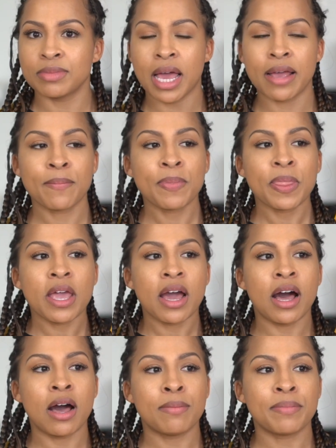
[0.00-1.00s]
Like
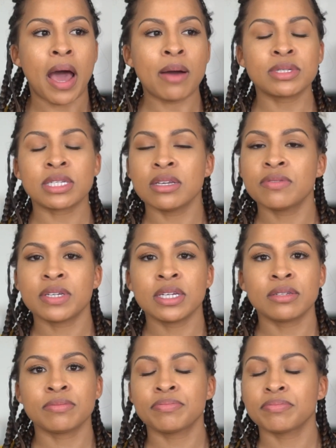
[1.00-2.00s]
I was
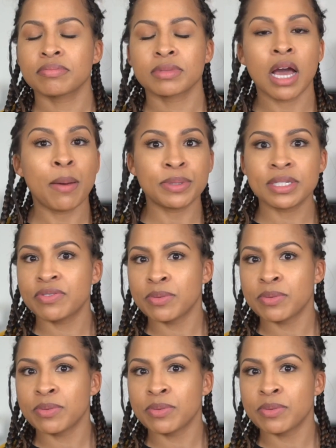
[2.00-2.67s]
living a couple different